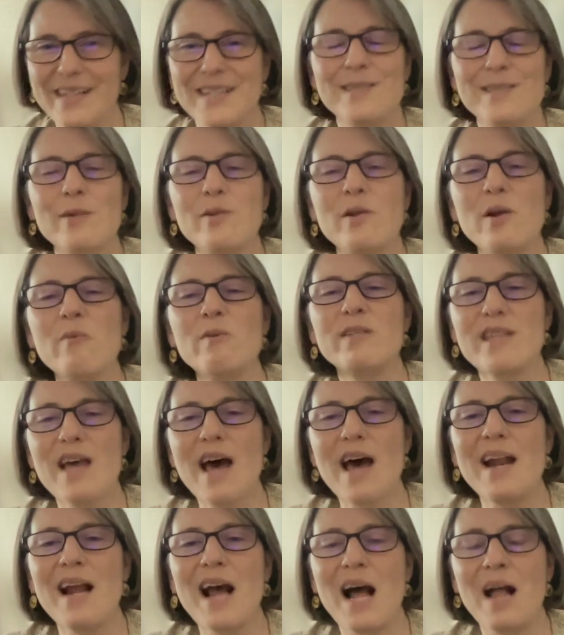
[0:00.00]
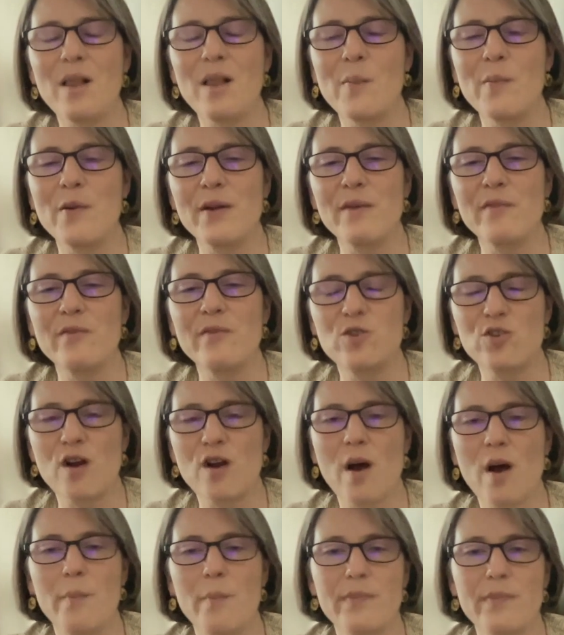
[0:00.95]
So there was that element of
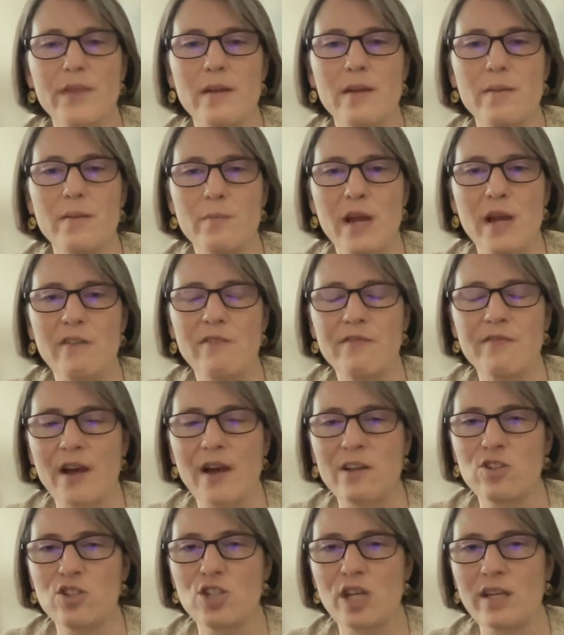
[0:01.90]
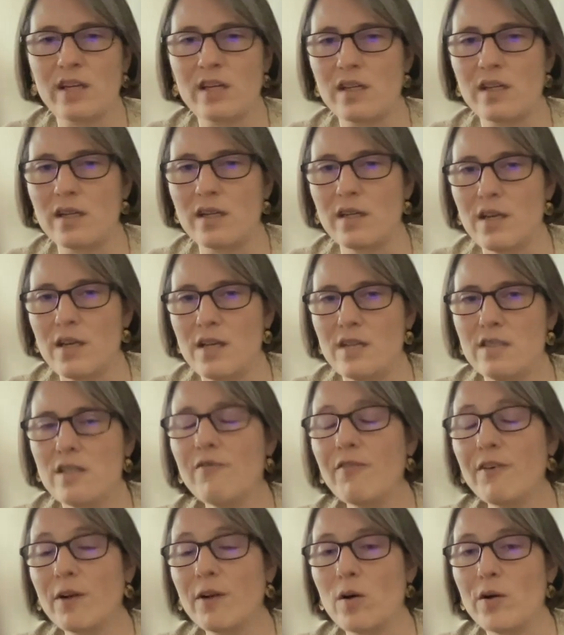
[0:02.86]
Trump that made fact checking
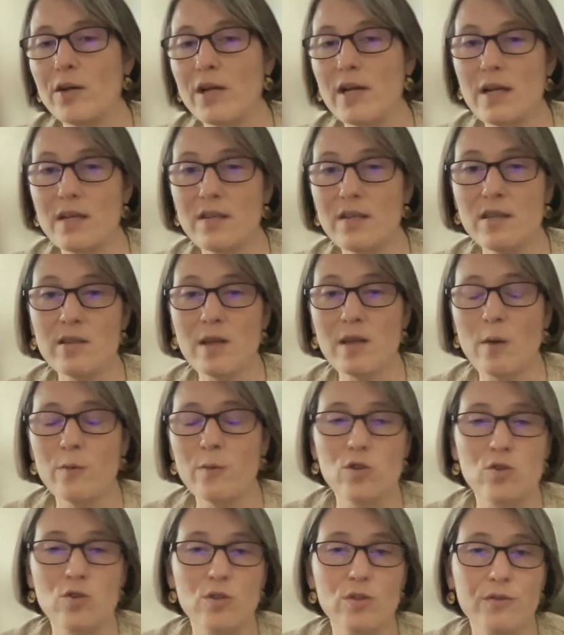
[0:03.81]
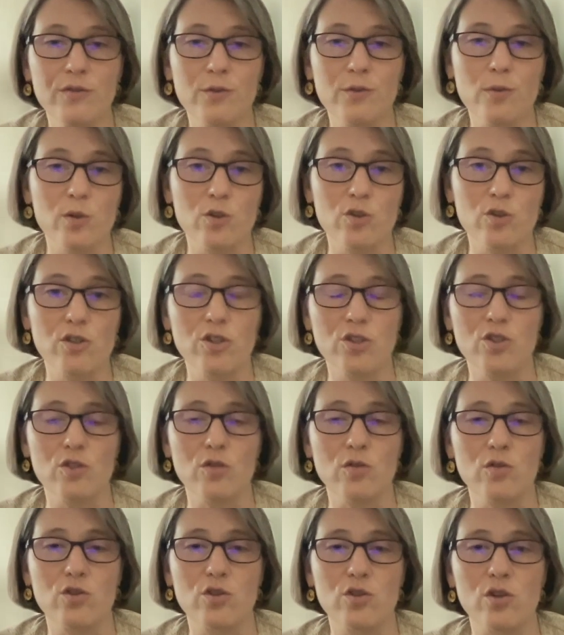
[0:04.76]
difficult. And I think that was true for
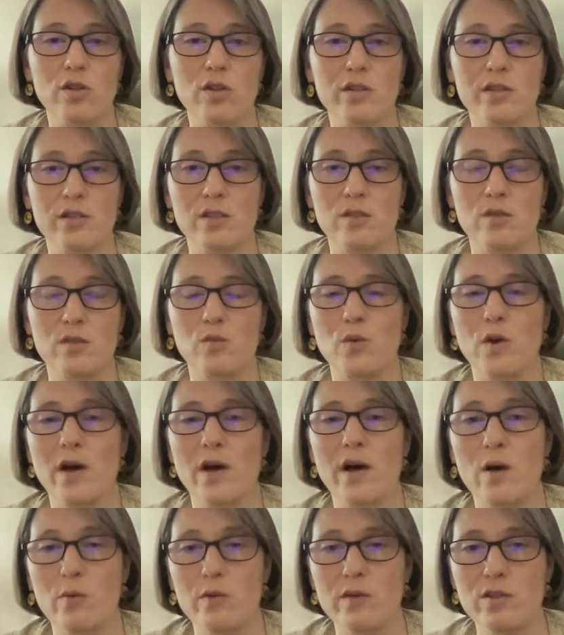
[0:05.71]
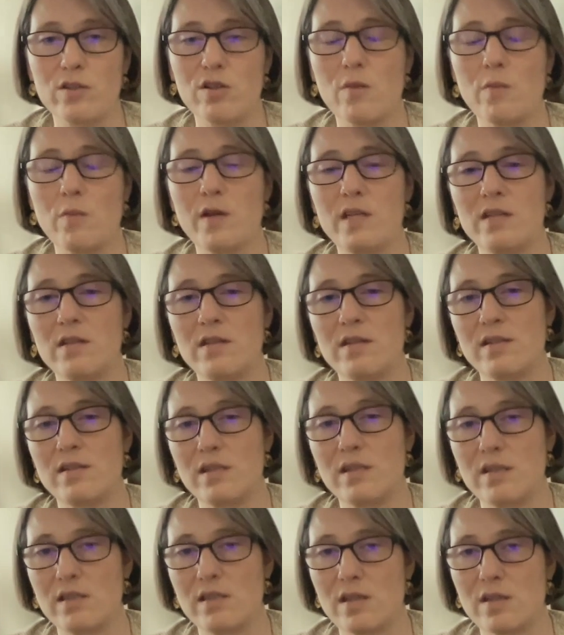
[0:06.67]
traditional journalists as well. When so many things
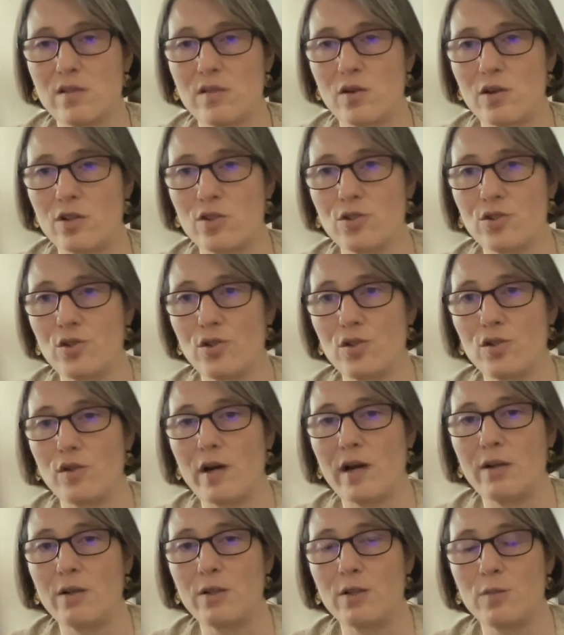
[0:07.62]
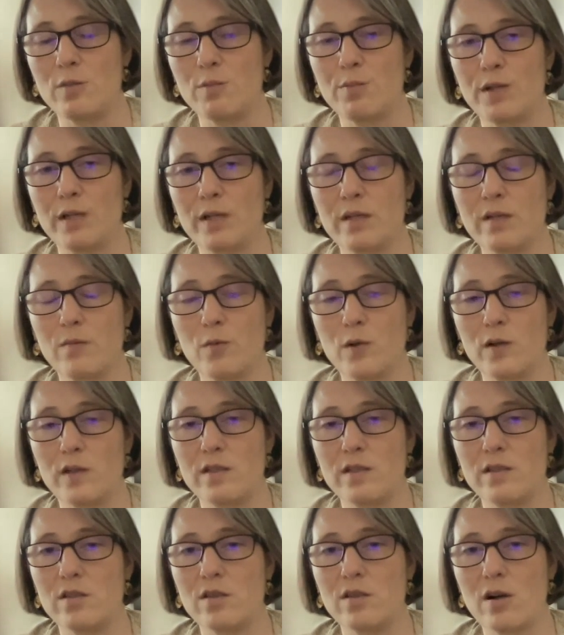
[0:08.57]
he says aren't true, how do you pick
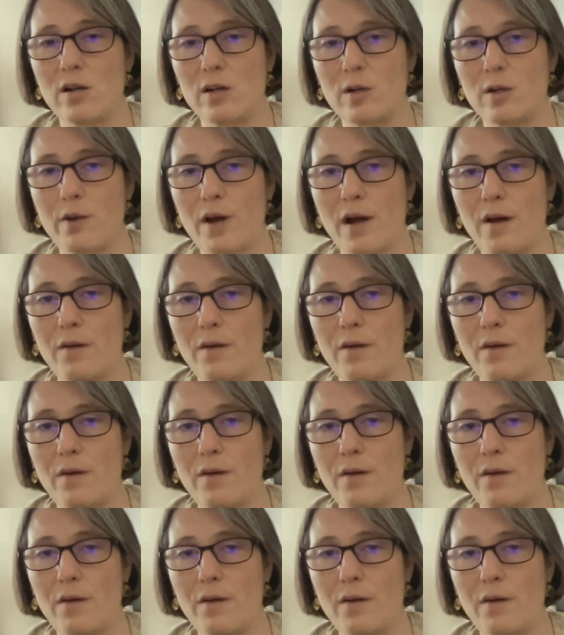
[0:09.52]
what to talk about?